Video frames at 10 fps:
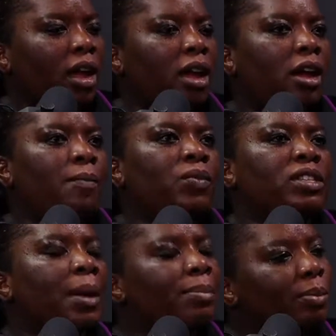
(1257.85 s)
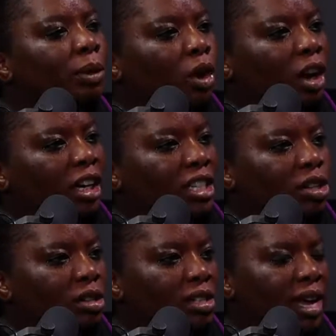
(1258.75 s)
Some people call it a
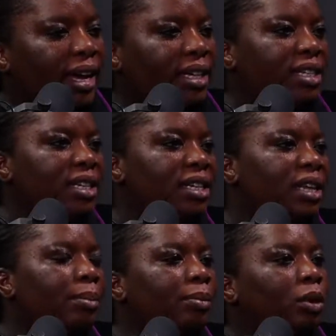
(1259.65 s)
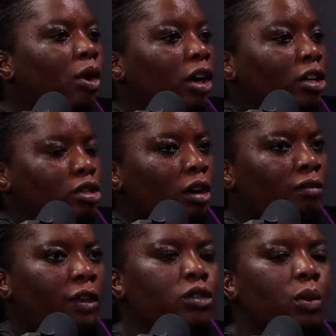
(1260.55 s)
society, some people call it a stokvel.